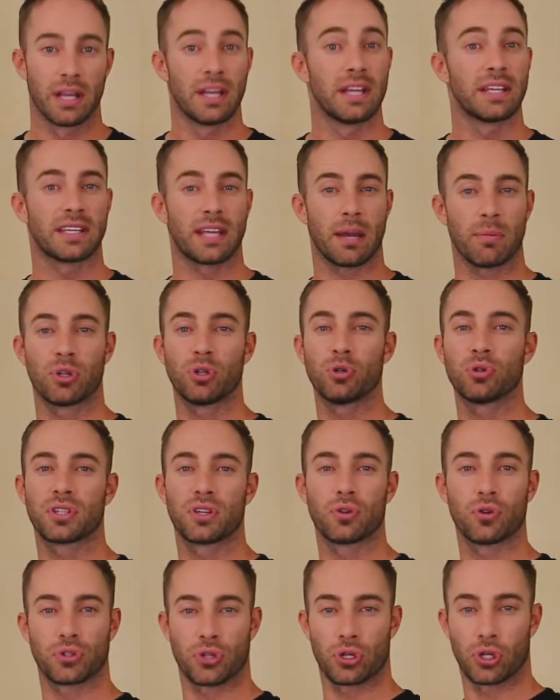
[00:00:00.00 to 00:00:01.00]
Chemicals can
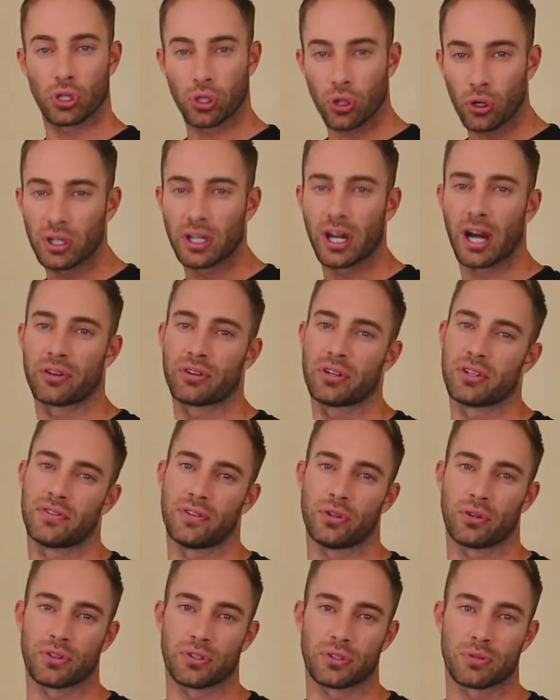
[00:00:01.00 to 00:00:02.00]
also clog cartridge
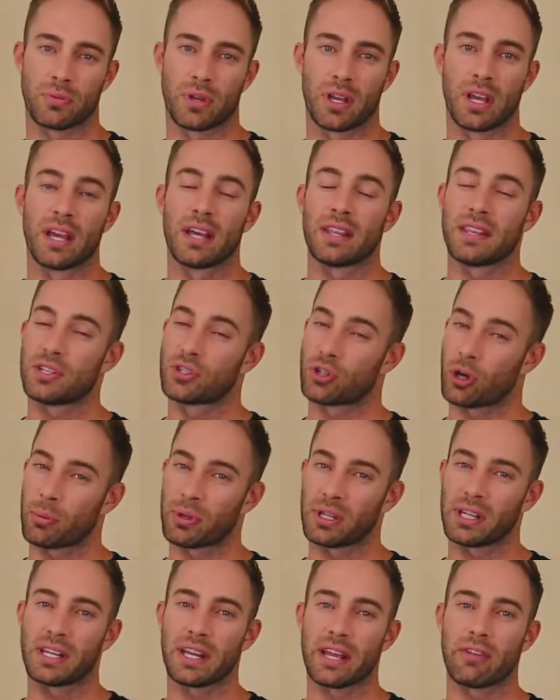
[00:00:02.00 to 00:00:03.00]
filters. These
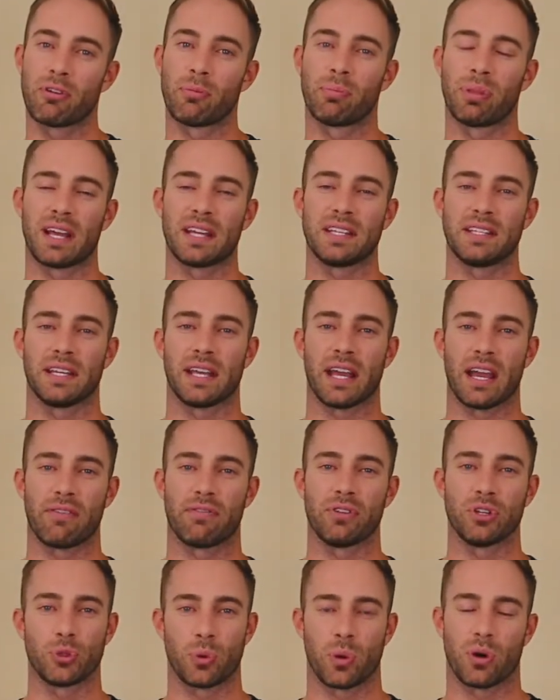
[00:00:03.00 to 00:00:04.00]
commonly need replacing
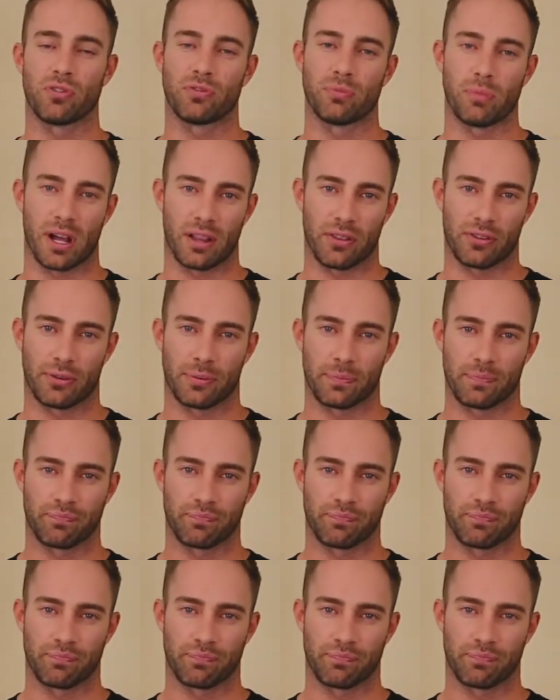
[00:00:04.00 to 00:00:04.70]
every 12 months.